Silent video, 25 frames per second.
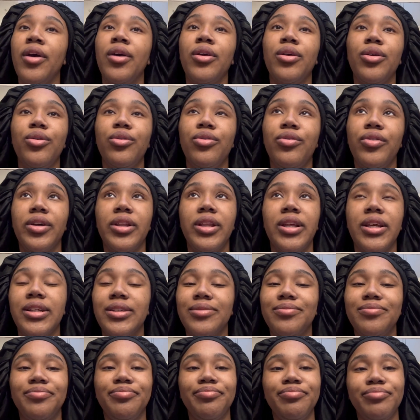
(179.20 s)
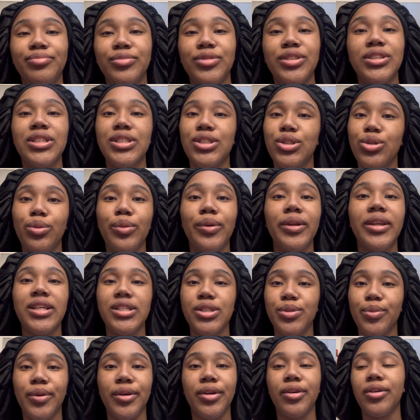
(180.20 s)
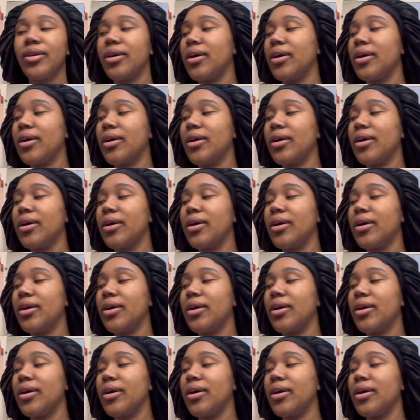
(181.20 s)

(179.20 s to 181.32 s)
You feel it just doing this work,